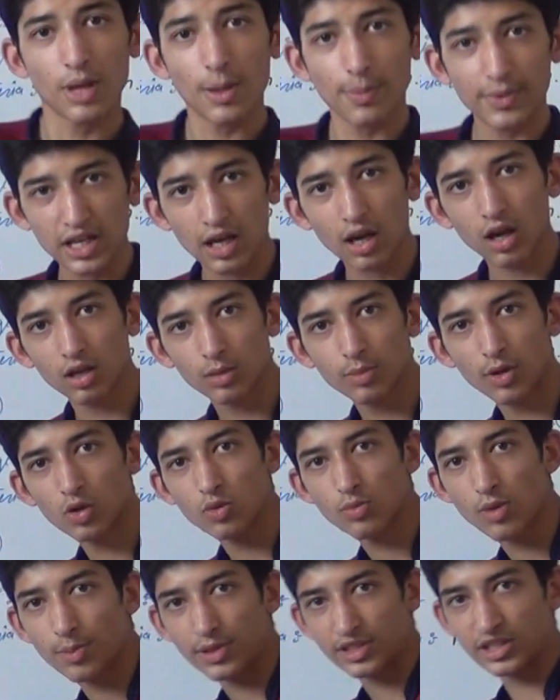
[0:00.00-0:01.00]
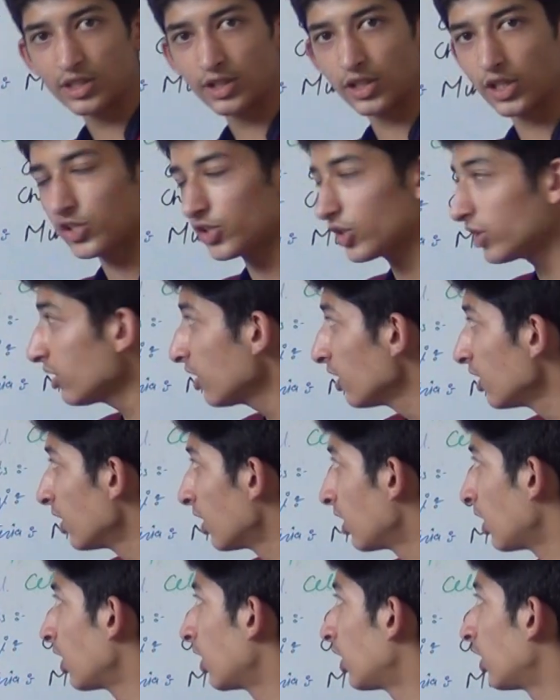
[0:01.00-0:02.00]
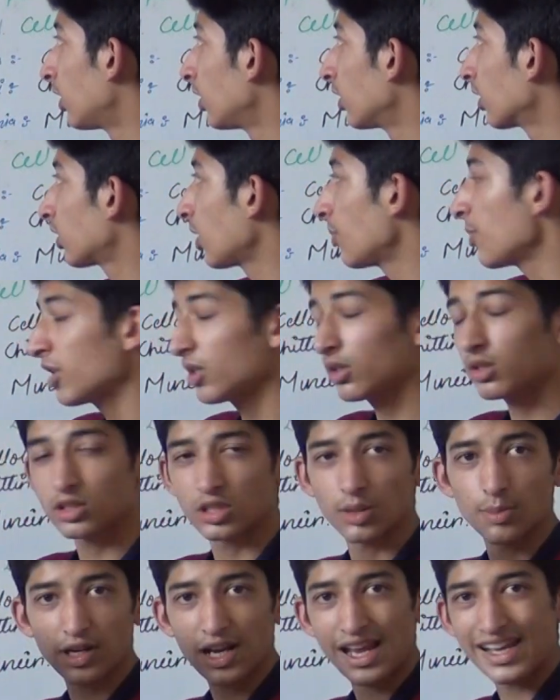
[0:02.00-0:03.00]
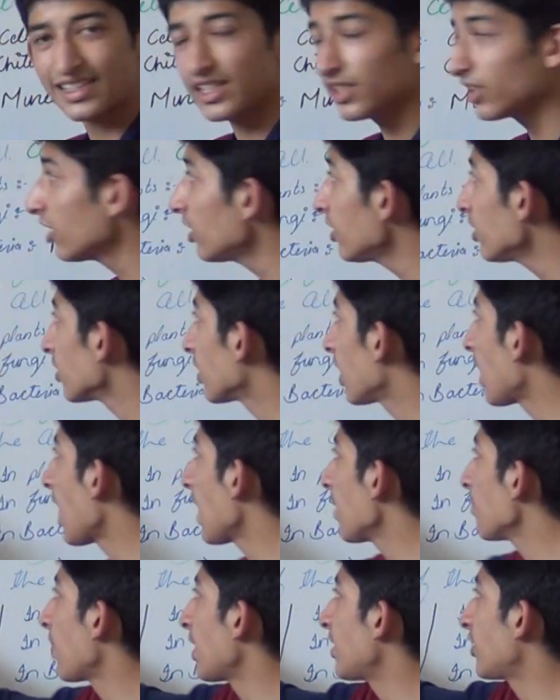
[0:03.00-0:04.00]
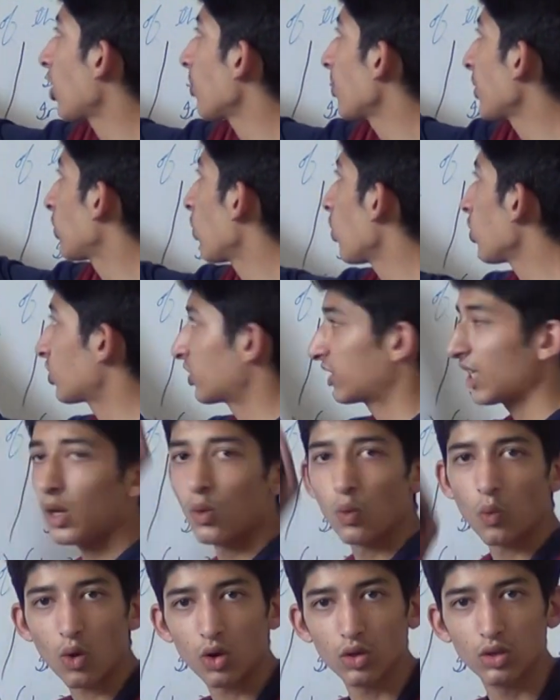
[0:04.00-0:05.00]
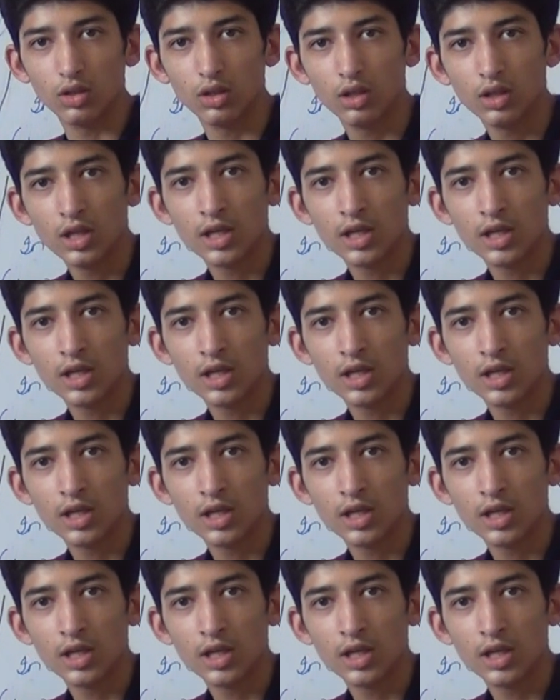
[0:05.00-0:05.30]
all about my presentation. Summarizing it, my topic was cell wall.